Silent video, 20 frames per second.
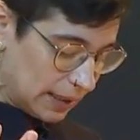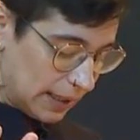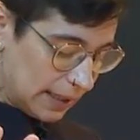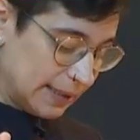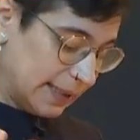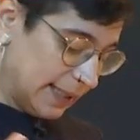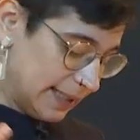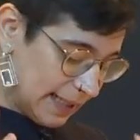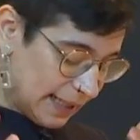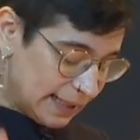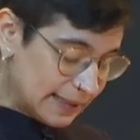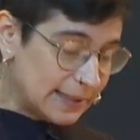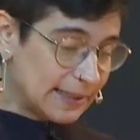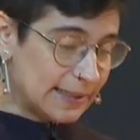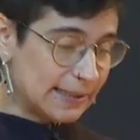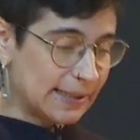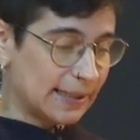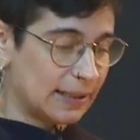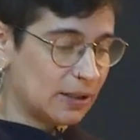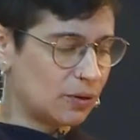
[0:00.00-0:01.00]
in the
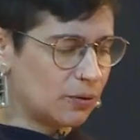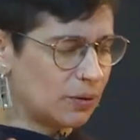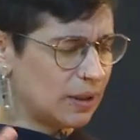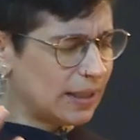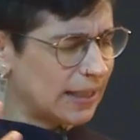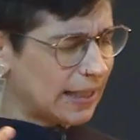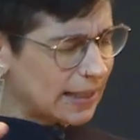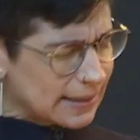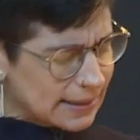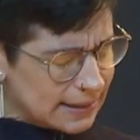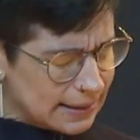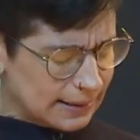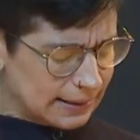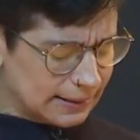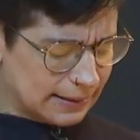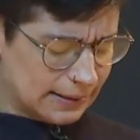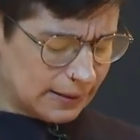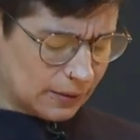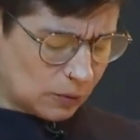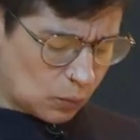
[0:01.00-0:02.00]
19th century, that
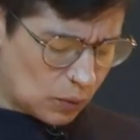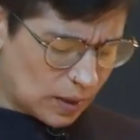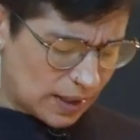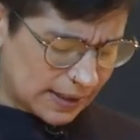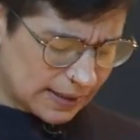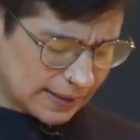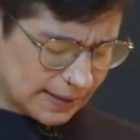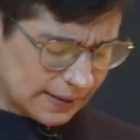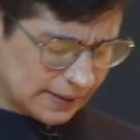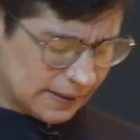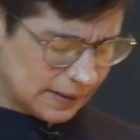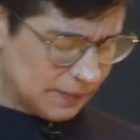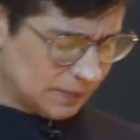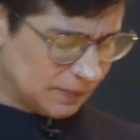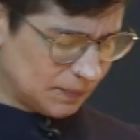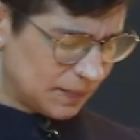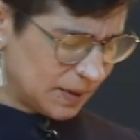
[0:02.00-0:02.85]
there was